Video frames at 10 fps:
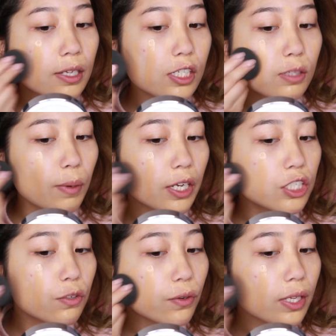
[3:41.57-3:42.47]

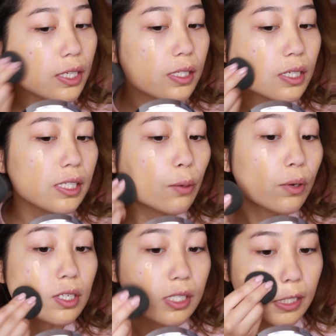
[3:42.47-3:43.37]
sponge for this because I
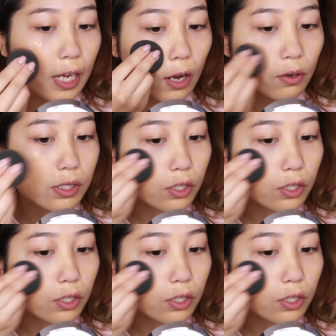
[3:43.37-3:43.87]
want to see how it's